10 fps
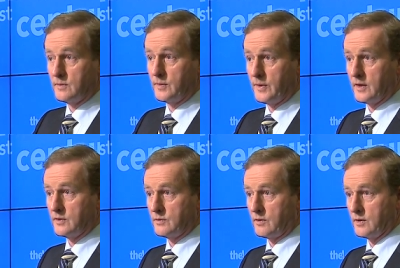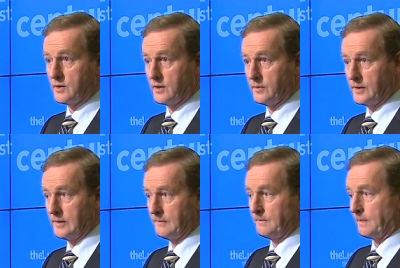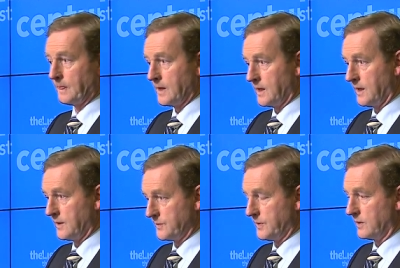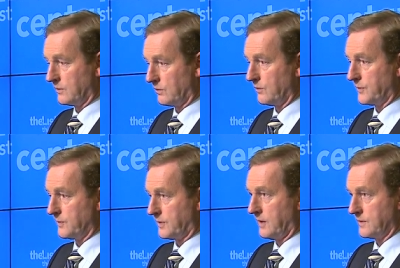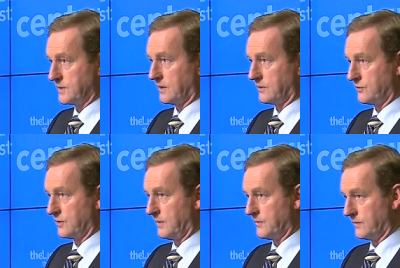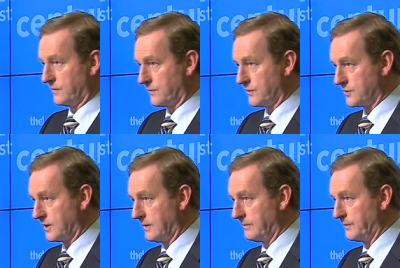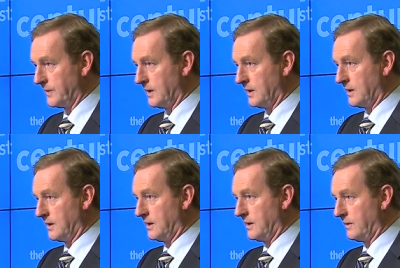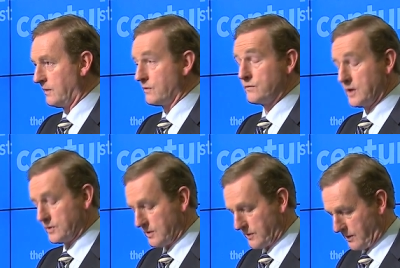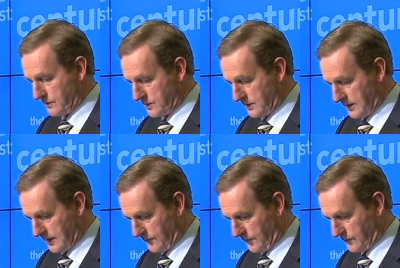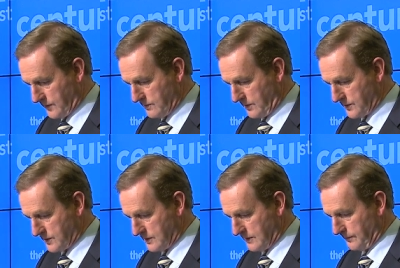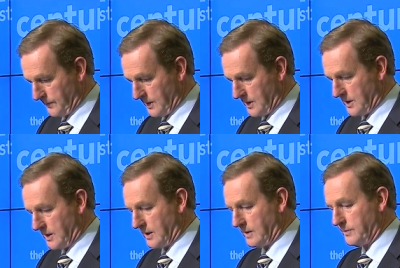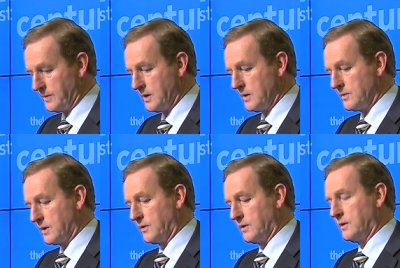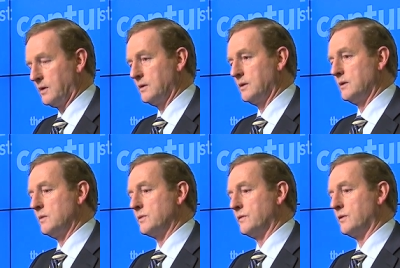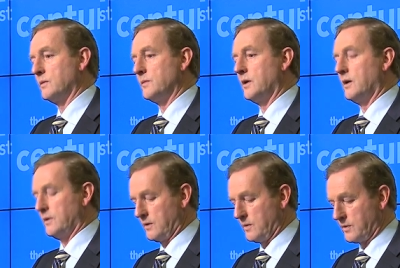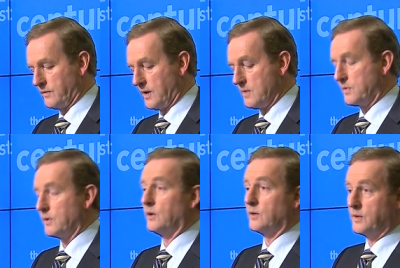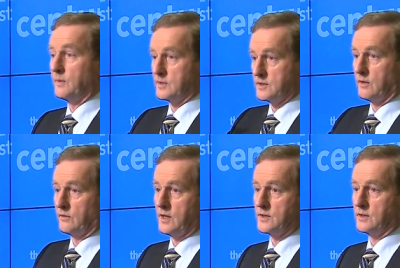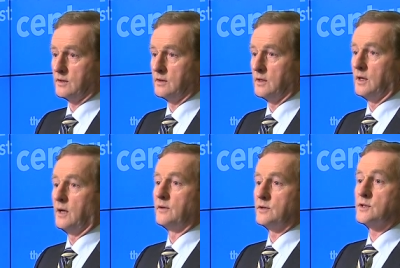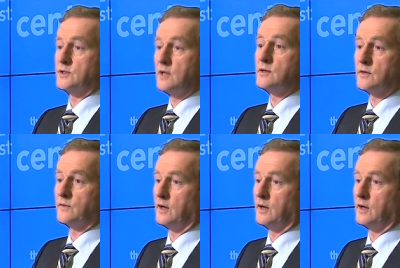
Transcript: coming back into our economy. There's been a growth in private sector jobs for the first time of over 18,000 in the last 15 months. But I think the number of employed people is now rising, and there's a sense of